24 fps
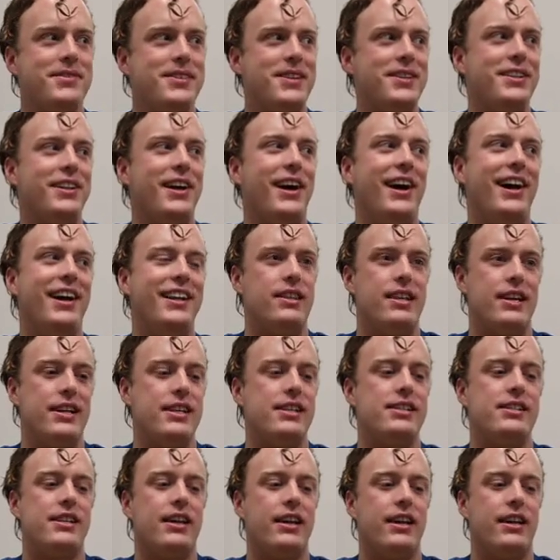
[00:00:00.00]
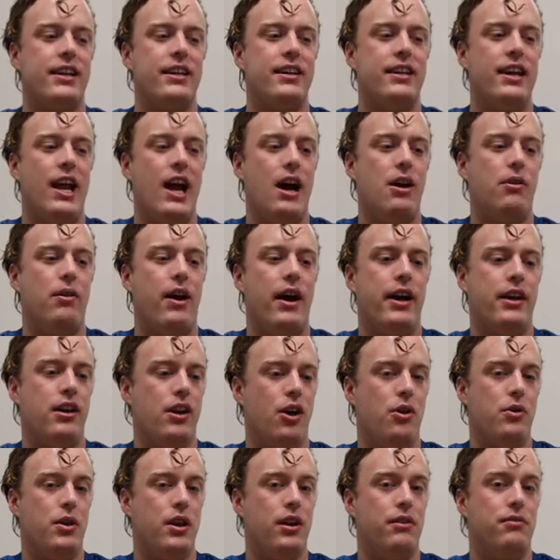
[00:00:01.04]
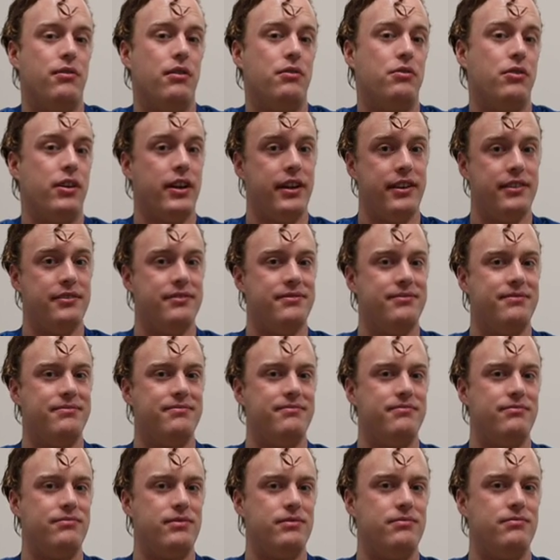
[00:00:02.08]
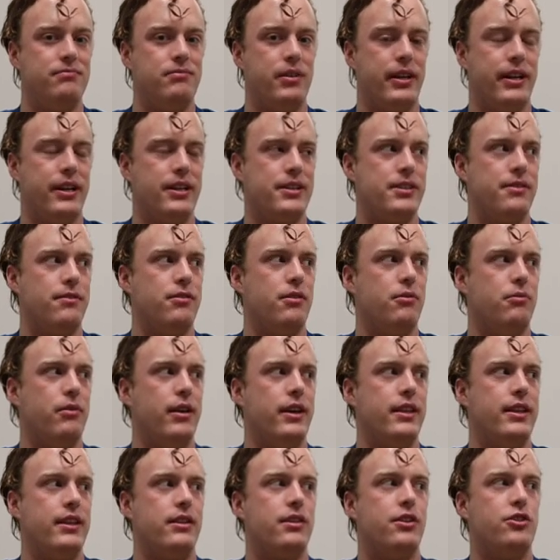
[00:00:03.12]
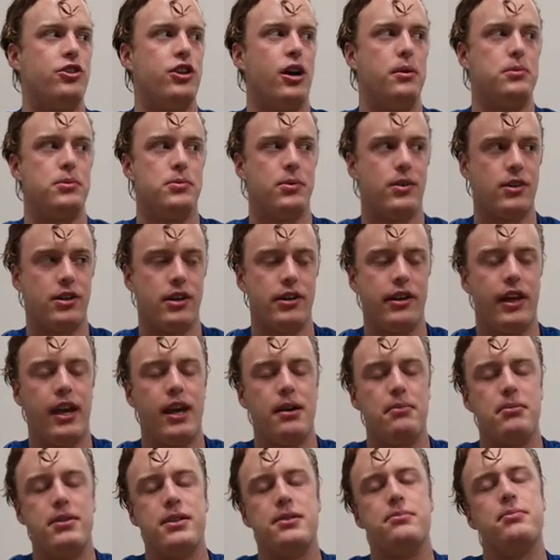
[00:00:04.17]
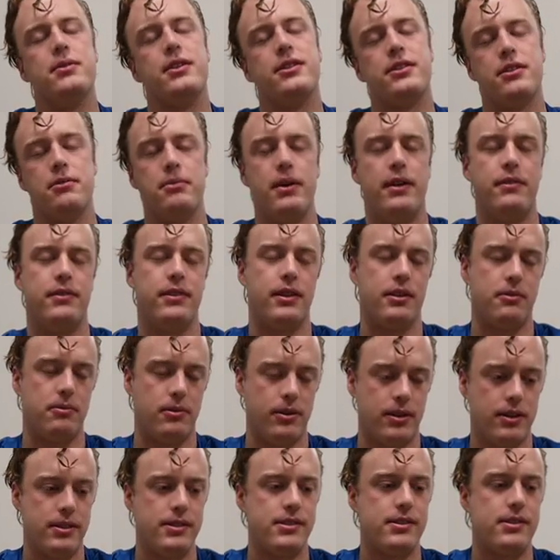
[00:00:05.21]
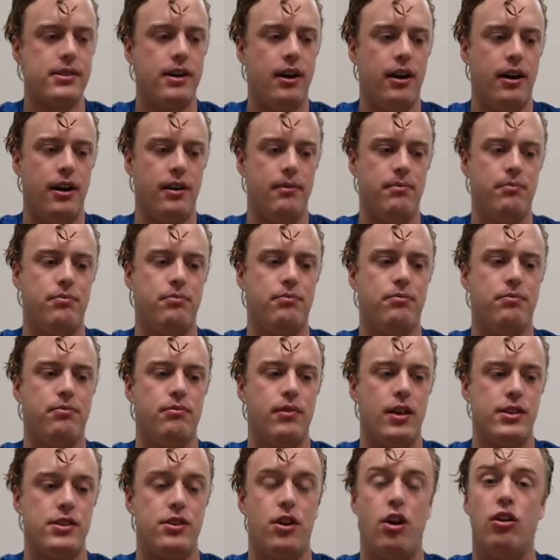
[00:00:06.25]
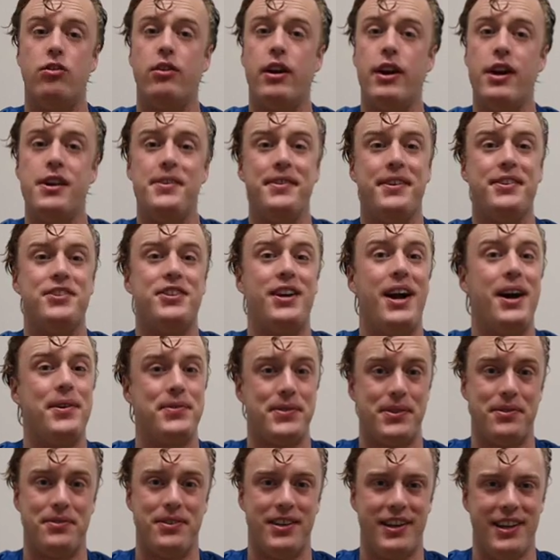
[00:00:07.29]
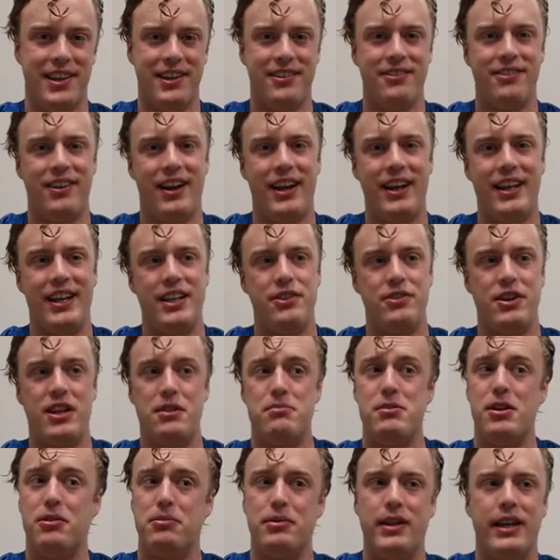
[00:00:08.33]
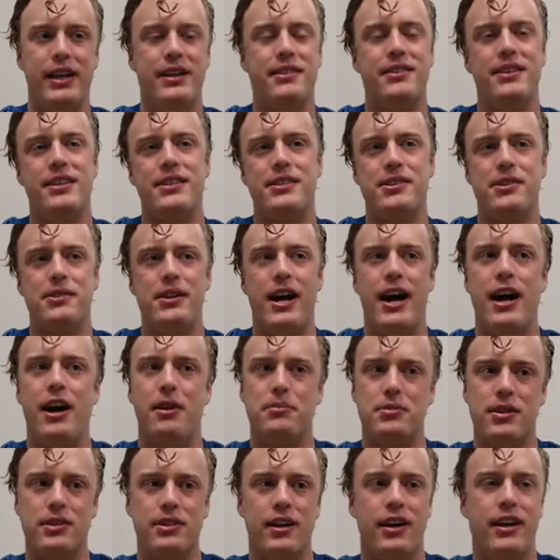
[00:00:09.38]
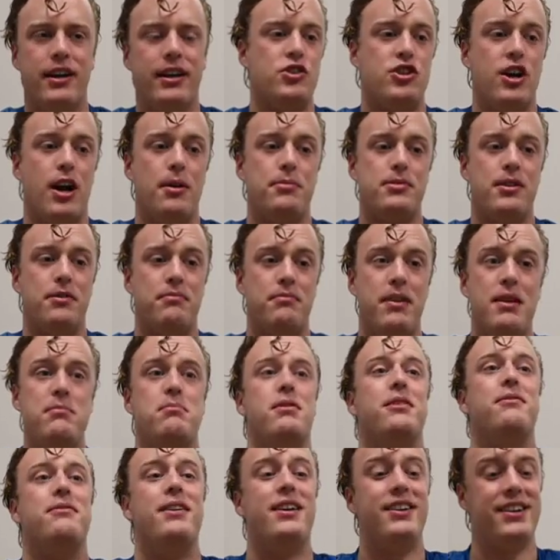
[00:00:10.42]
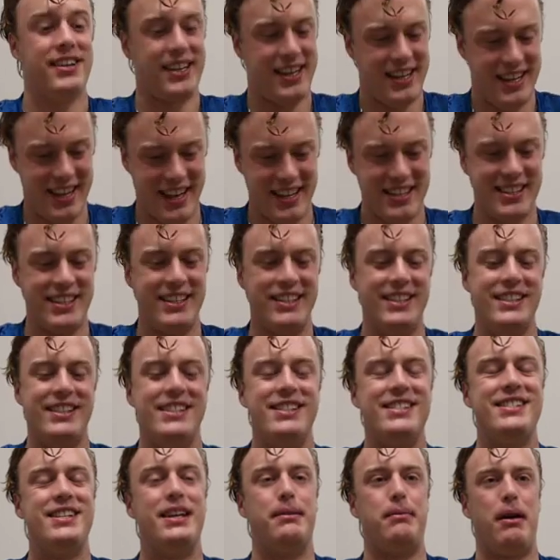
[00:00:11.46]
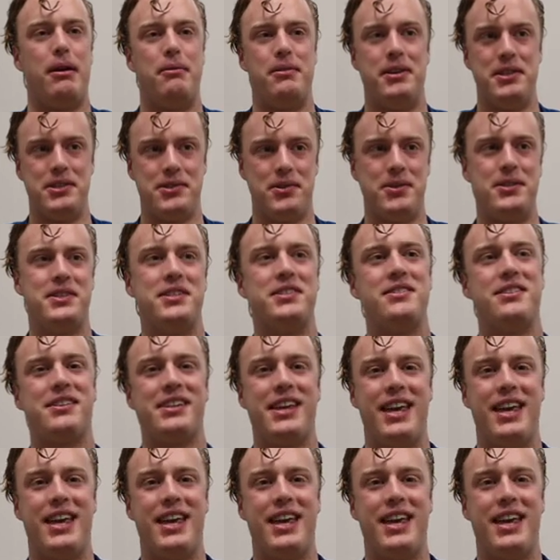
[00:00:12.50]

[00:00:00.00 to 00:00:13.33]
So the thing is, like, now I go here for free because of the way that the jobs work on campus, because of the way everything works. As an RA, you get your housing free, right? And you get a meal plan. And so that helped a lot. These jobs have made me very connected to my resources on